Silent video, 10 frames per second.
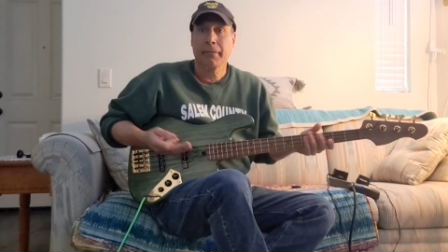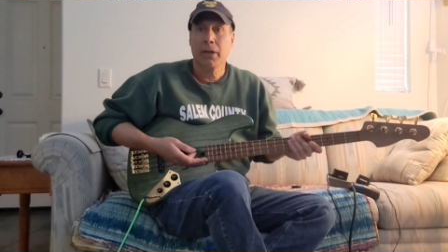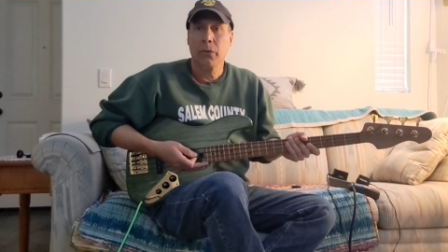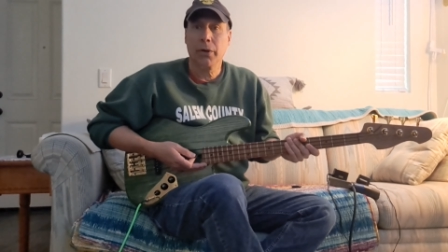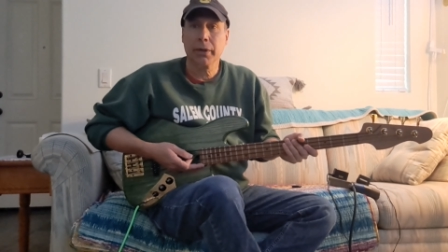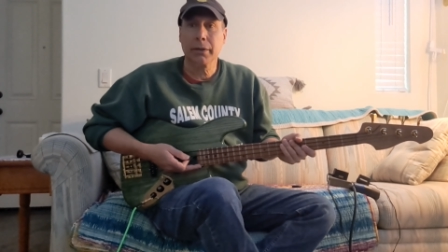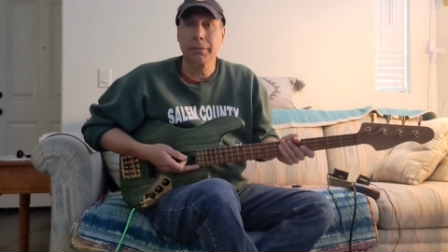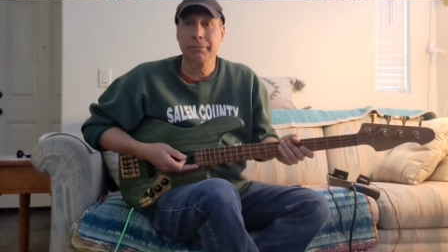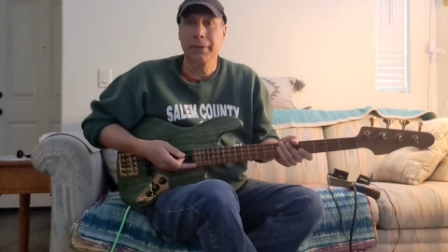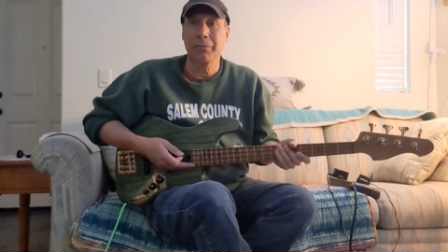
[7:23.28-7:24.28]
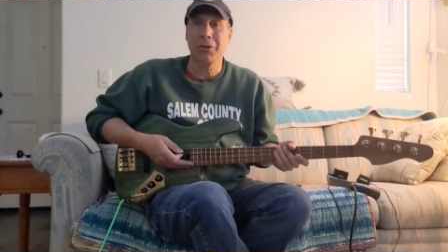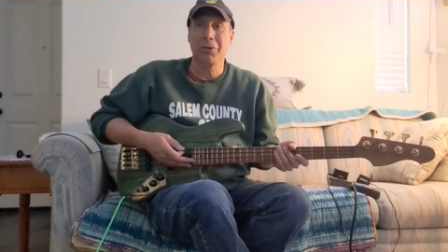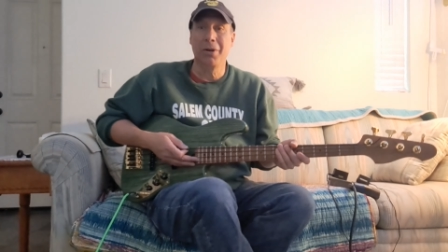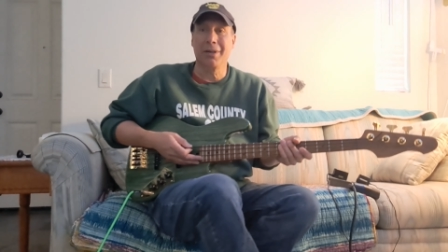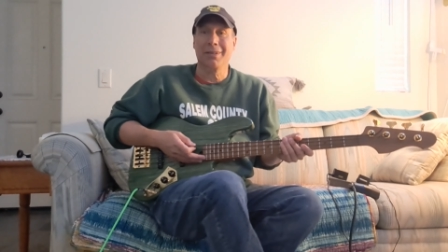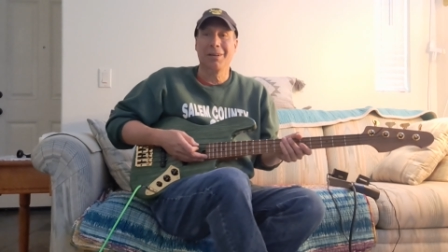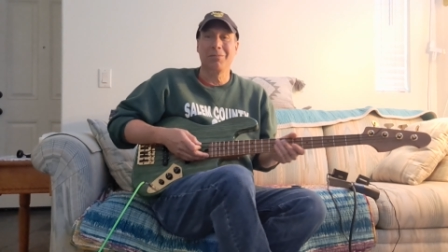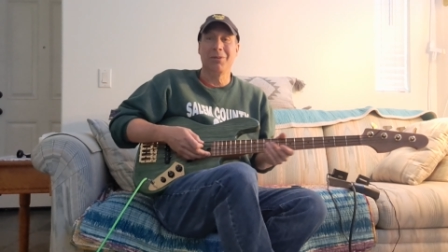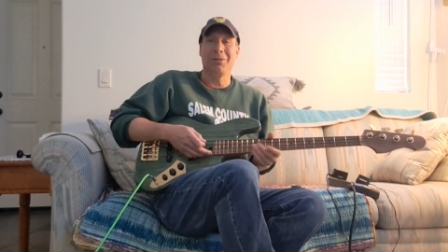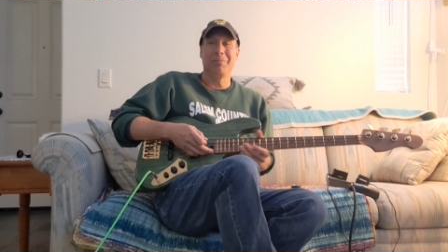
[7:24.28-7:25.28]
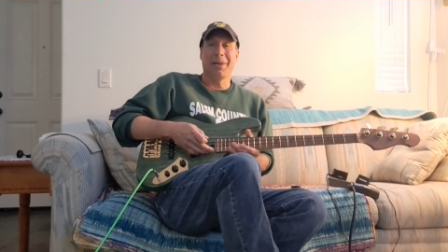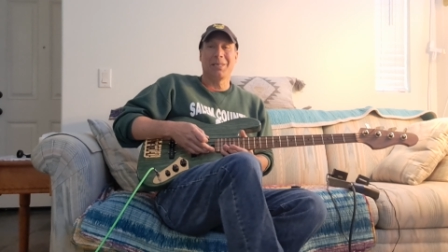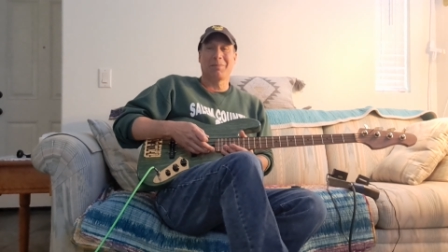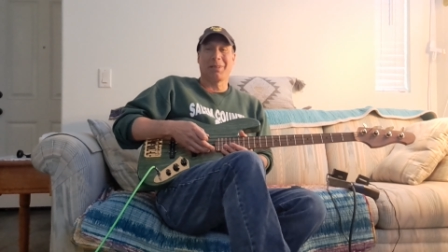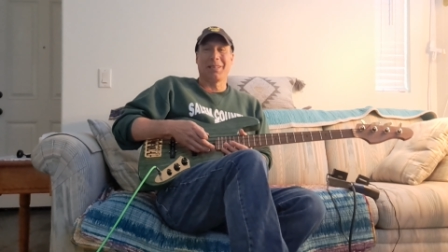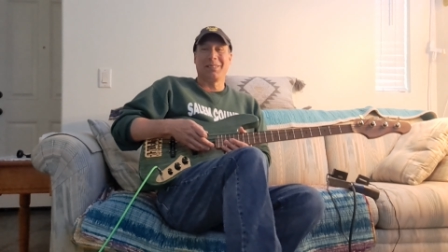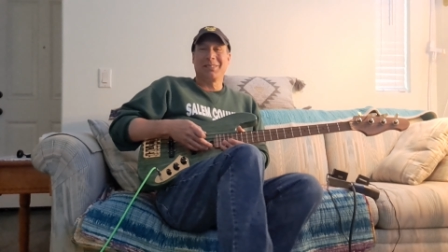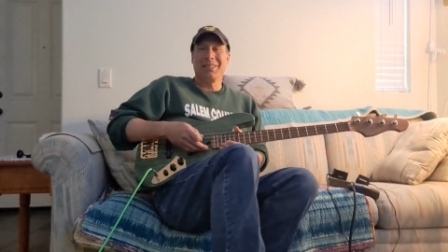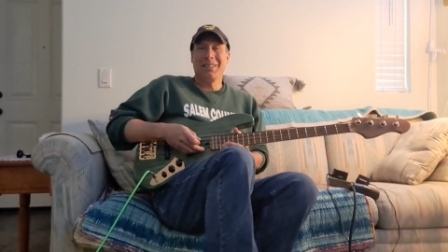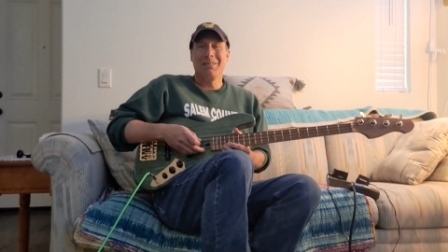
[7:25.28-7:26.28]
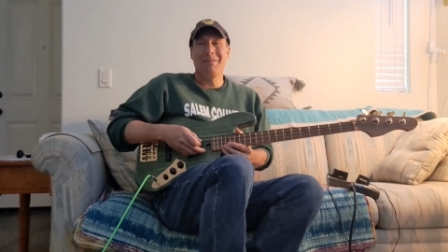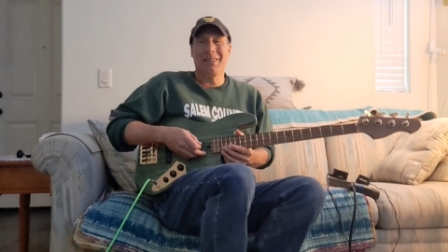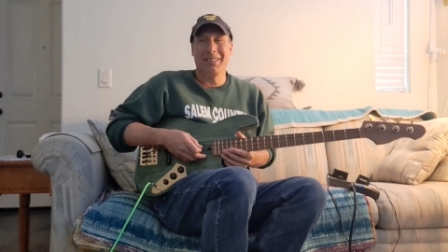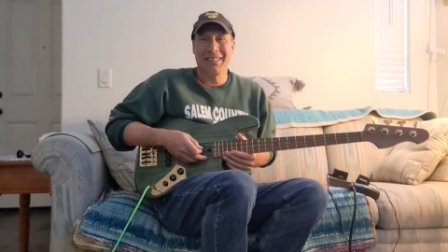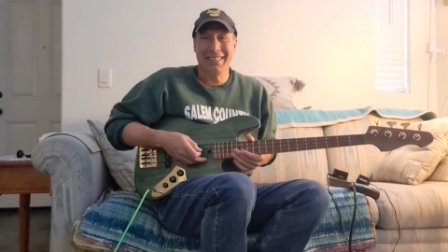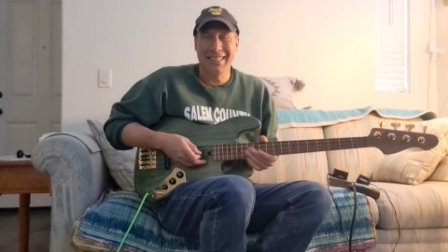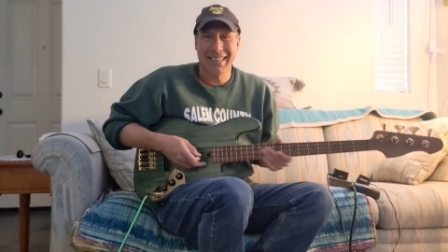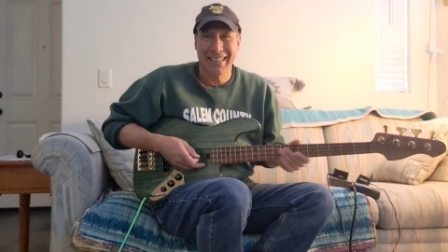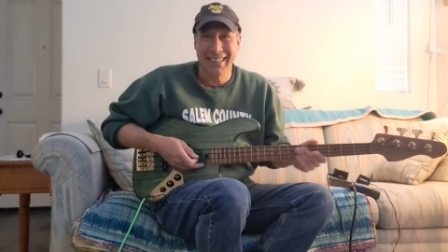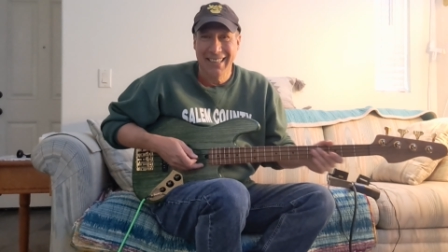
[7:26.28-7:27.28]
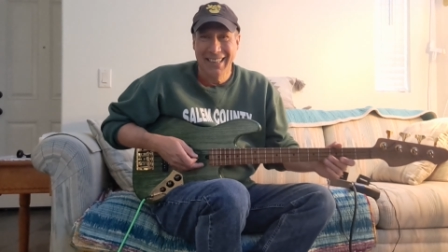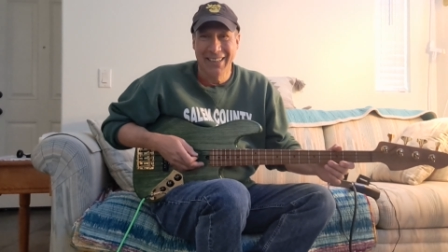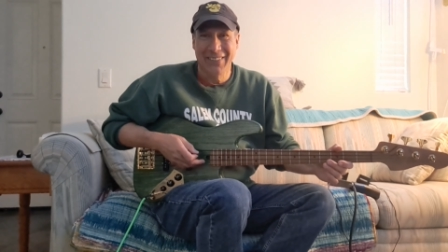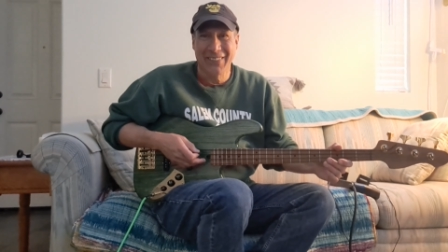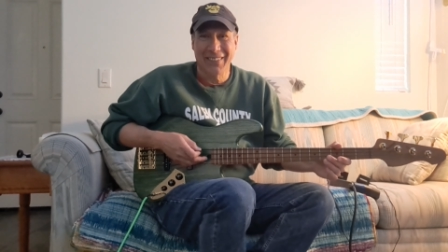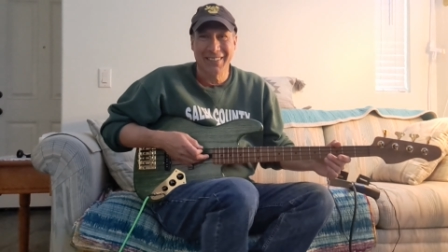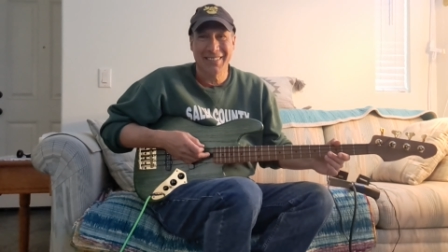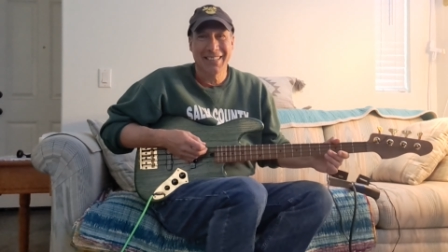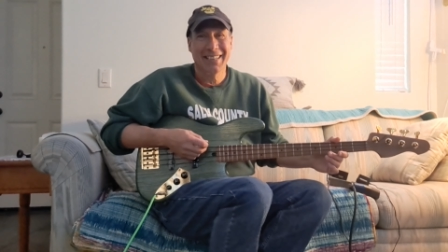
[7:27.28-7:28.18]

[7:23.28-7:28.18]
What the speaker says: Works. I'm no bass player, but it works.